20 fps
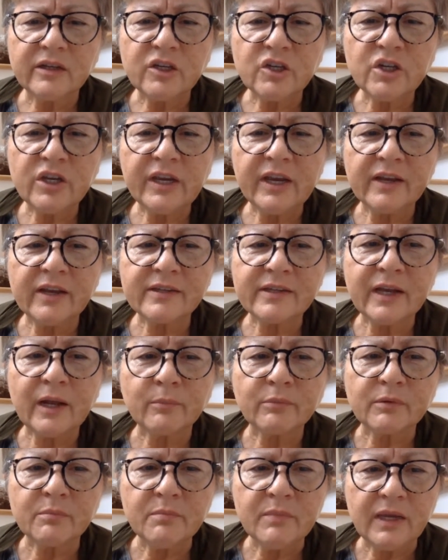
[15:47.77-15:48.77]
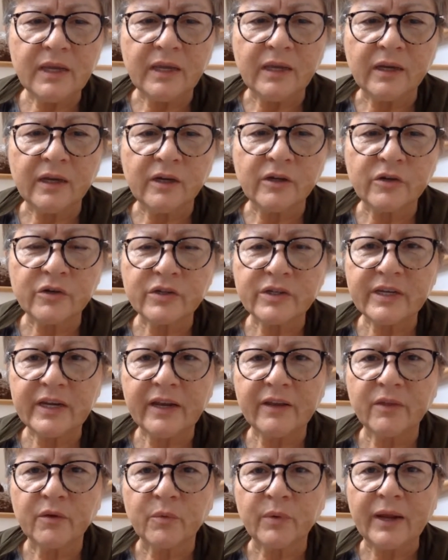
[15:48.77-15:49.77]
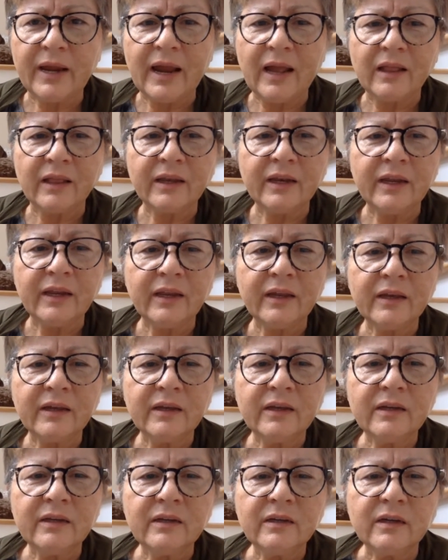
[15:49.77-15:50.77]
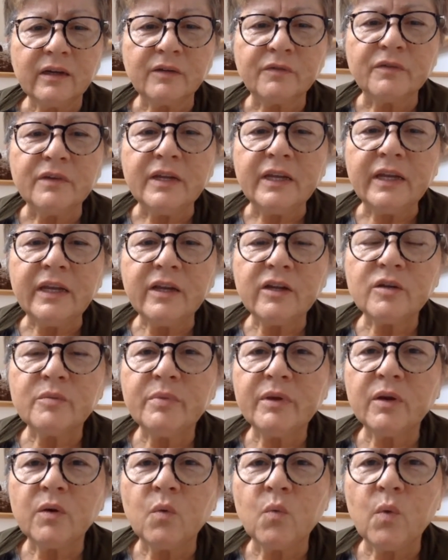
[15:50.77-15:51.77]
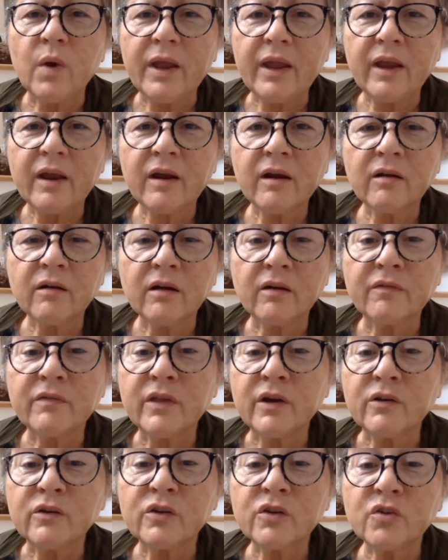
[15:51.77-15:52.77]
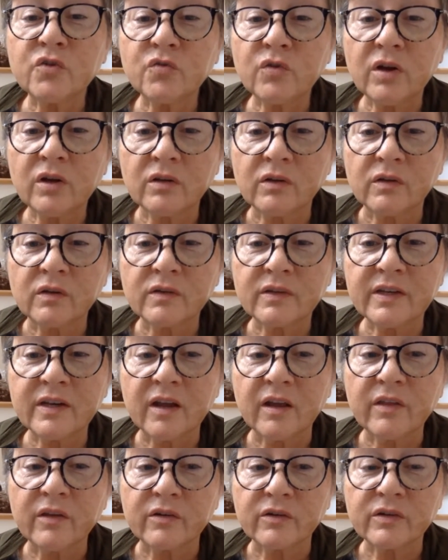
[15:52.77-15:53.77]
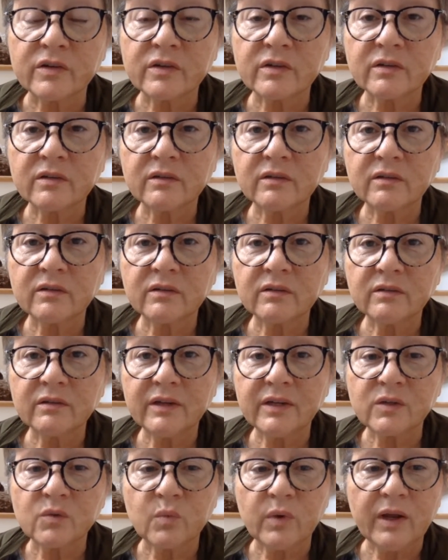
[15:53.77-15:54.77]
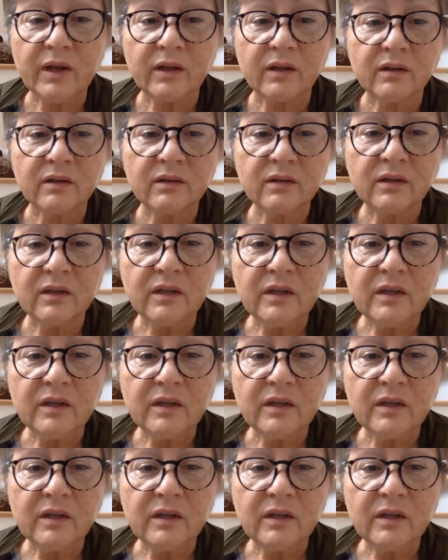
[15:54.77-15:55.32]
she has helped me understand the reality of needing to be aware of those struggles in others as well.